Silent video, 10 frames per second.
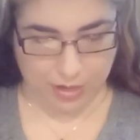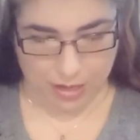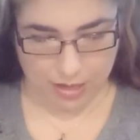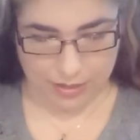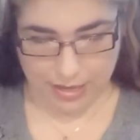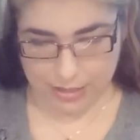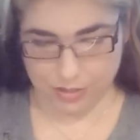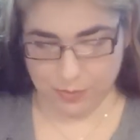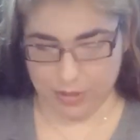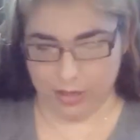Next, we're
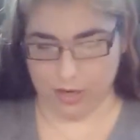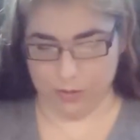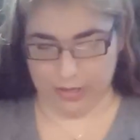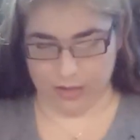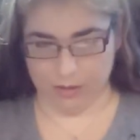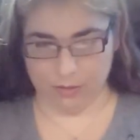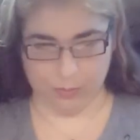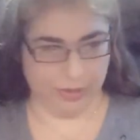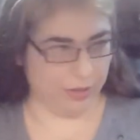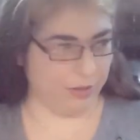going to go in
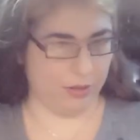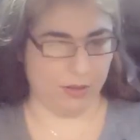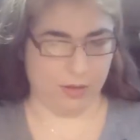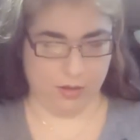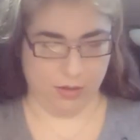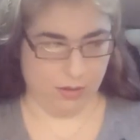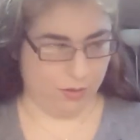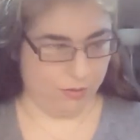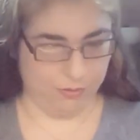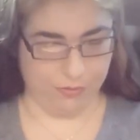with
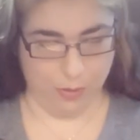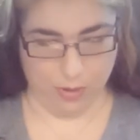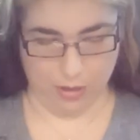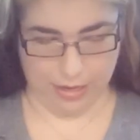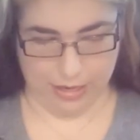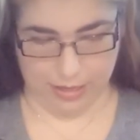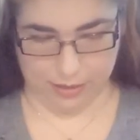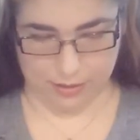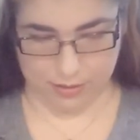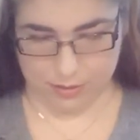four
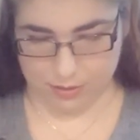eggs.